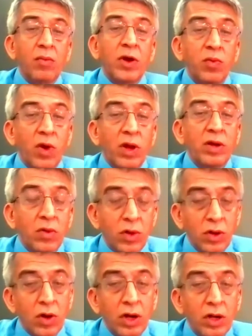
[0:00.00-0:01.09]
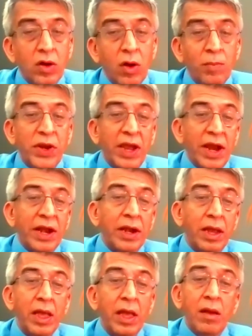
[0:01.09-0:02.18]
what one could not
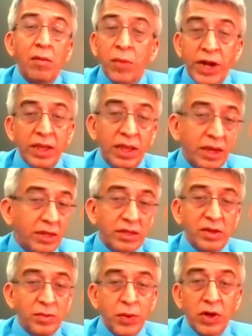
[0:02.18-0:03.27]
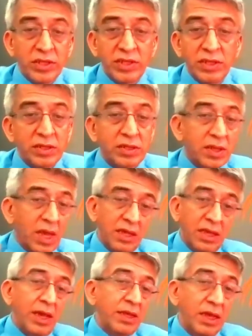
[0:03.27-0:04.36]
comprehend. But I think it is a process. I,
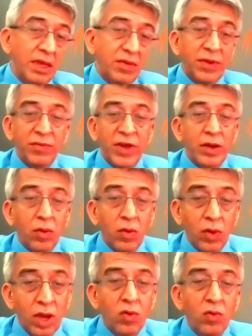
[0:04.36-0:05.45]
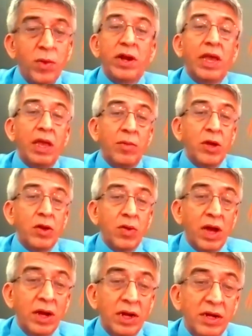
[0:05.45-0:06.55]
I think even when Ola, Uber came into
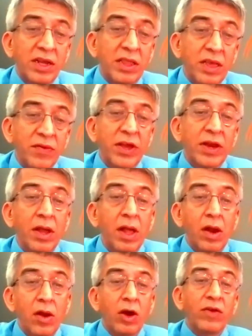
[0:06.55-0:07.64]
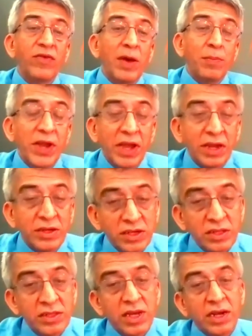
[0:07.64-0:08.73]
our country, there were a lot of
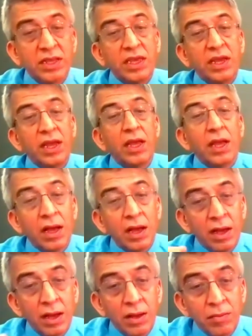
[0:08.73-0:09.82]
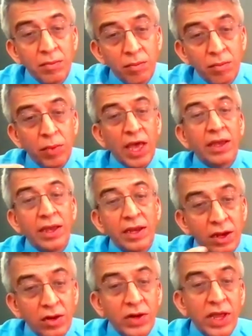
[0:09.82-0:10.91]
apprehensions that the uh, black and
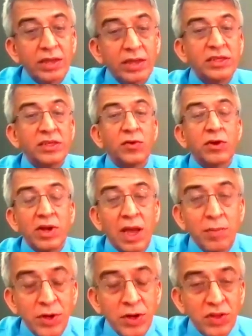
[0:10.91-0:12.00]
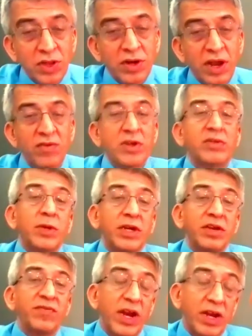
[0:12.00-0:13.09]
yellow taxis, what will happen to the drivers. But
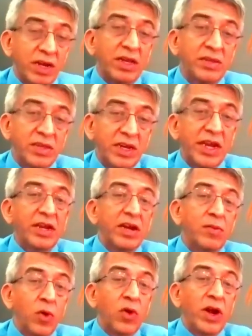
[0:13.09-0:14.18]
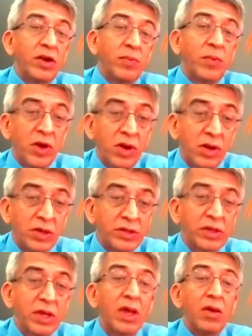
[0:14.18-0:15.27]
in fact, it has created more
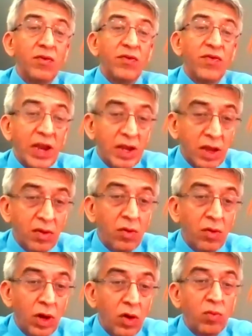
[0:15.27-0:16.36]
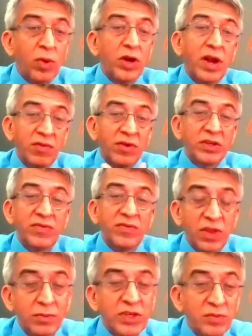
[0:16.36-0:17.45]
entrepreneurs. We find now Ola, Uber drivers have
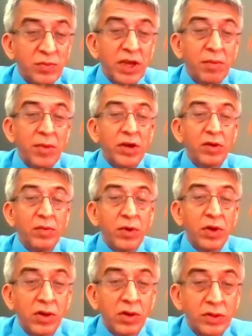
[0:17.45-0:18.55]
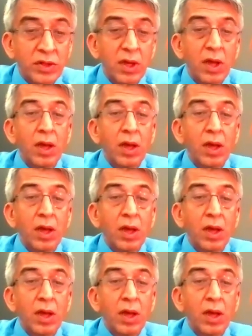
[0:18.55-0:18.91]
themselves become entrepreneurs.